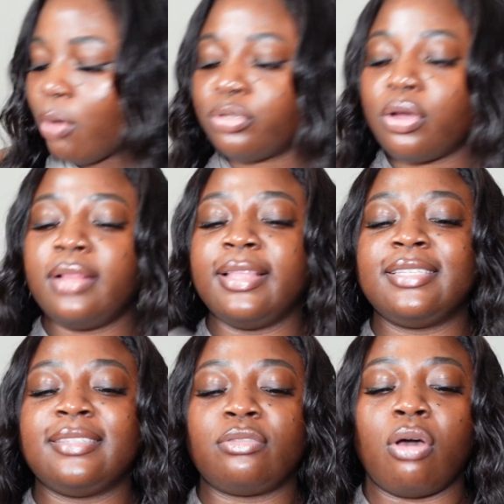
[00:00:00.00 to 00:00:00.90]
I also got
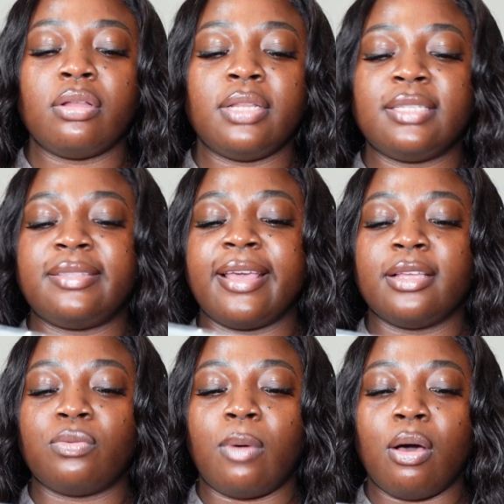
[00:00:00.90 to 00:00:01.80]
this this thing
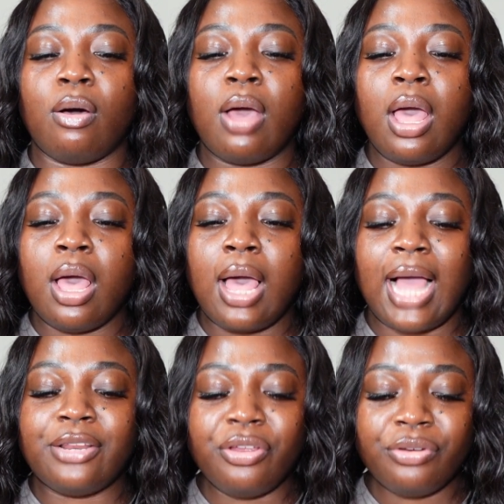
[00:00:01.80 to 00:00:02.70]
as well.
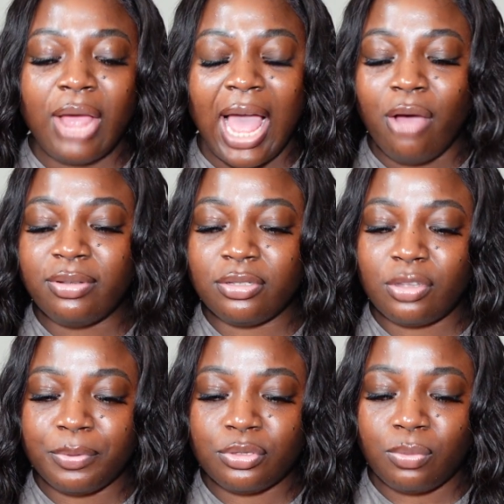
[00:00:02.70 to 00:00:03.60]
I don't know how it's
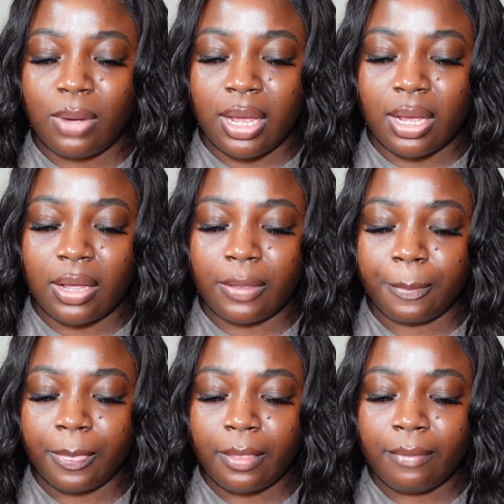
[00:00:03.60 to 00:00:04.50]
supposed to work.
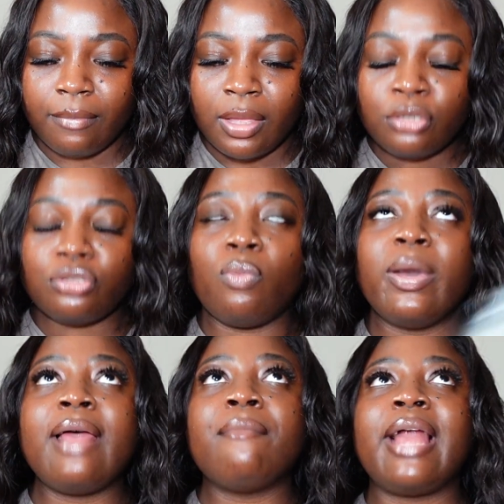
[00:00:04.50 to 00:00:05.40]
So
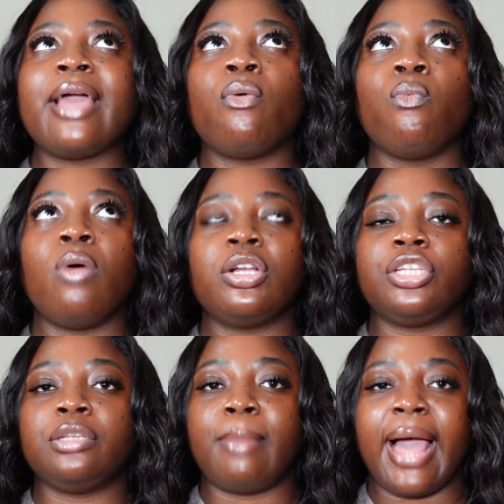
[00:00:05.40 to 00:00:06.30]
when I'm like
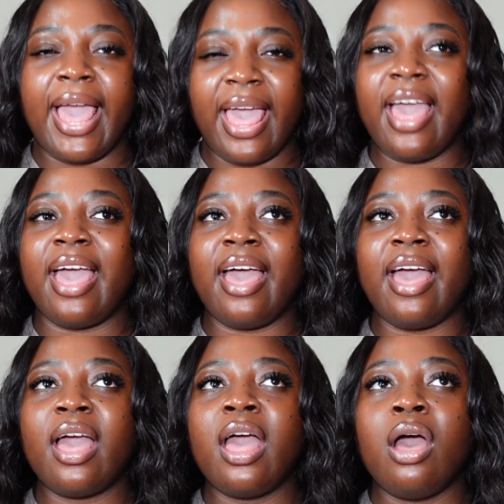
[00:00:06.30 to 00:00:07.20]
washing my
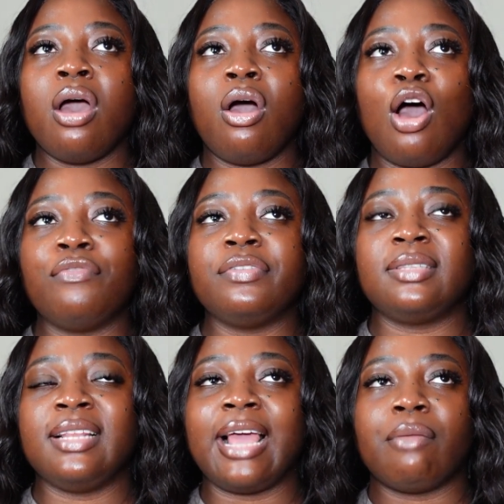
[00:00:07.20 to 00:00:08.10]
hair,
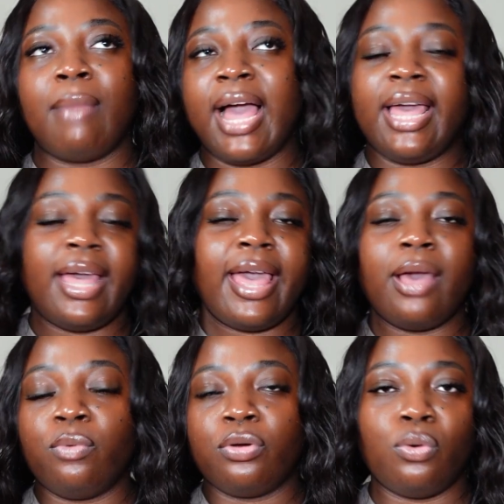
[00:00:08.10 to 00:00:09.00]
obviously like my
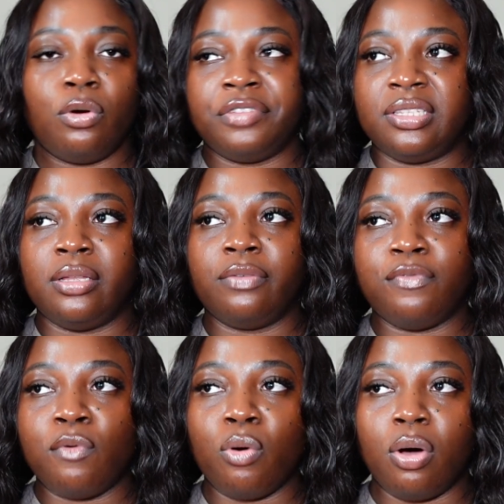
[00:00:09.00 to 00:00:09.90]
hair would obviously
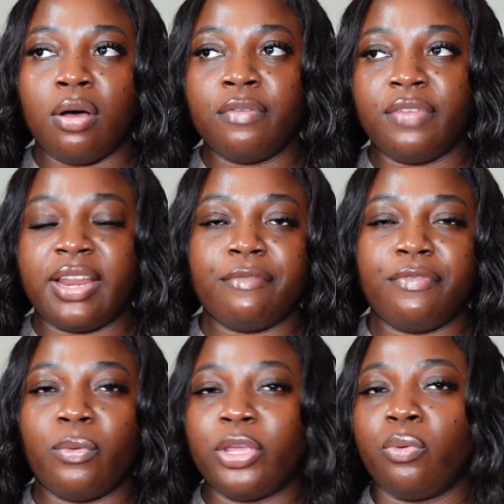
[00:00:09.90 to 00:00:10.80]
fall off and
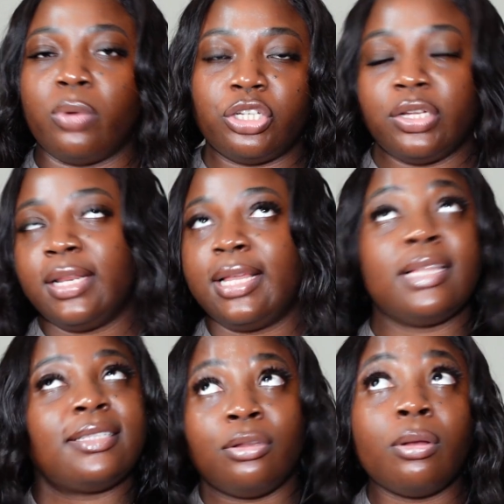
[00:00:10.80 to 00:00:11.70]
everything when you're washing it.
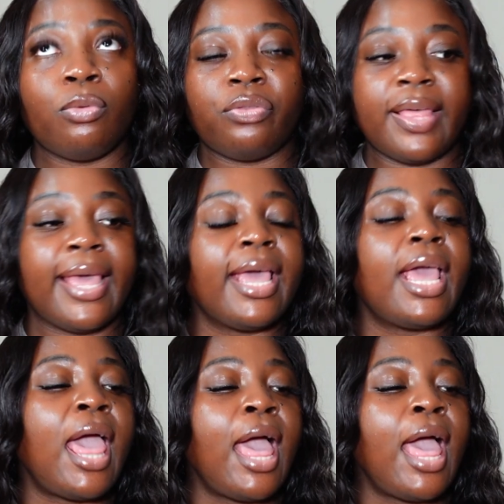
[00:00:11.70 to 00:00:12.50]
It's a normal thing.